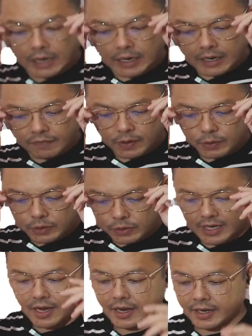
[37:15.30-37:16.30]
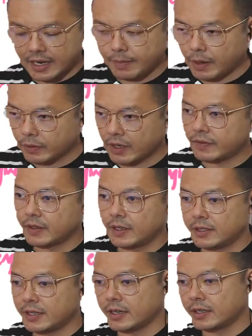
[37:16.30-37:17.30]
if I were to set an exam, I'll definitely
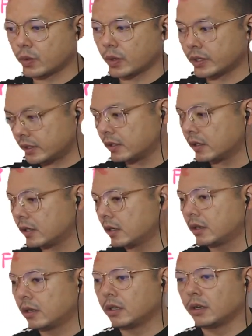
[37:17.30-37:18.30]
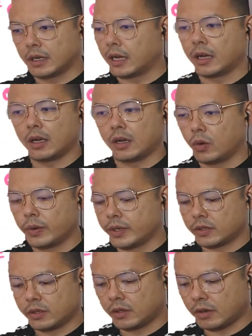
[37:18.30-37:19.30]
set this question. Yeah, always,
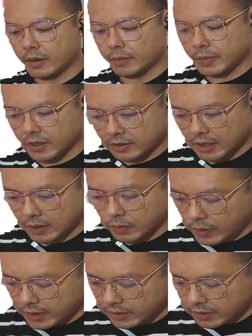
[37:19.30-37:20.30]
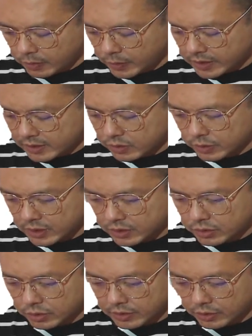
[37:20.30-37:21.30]
right? Because I want students
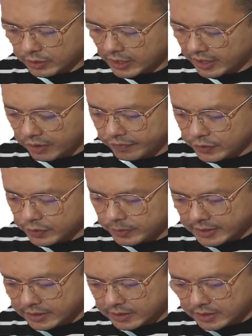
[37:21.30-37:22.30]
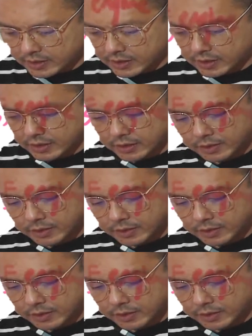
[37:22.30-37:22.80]
to get confused by this thing here.